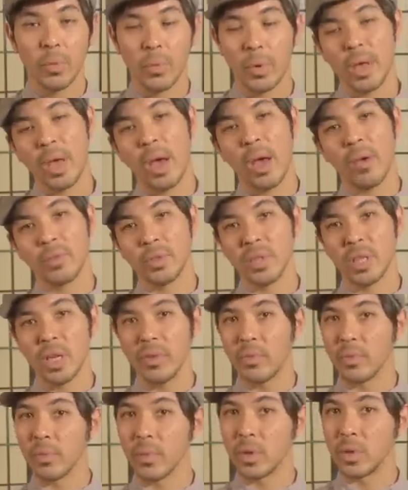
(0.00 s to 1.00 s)
we have
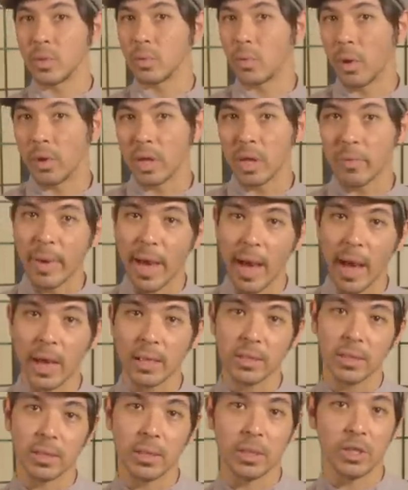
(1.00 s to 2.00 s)
tea from the Duoyi
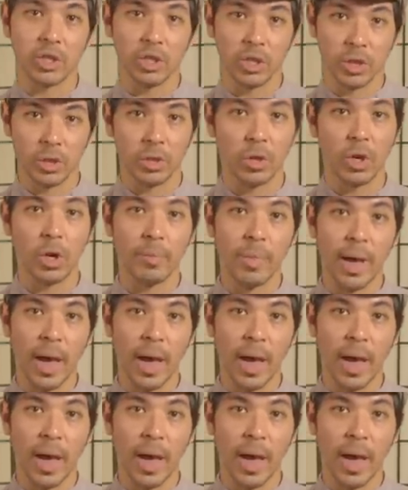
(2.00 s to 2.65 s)
patch and the Shito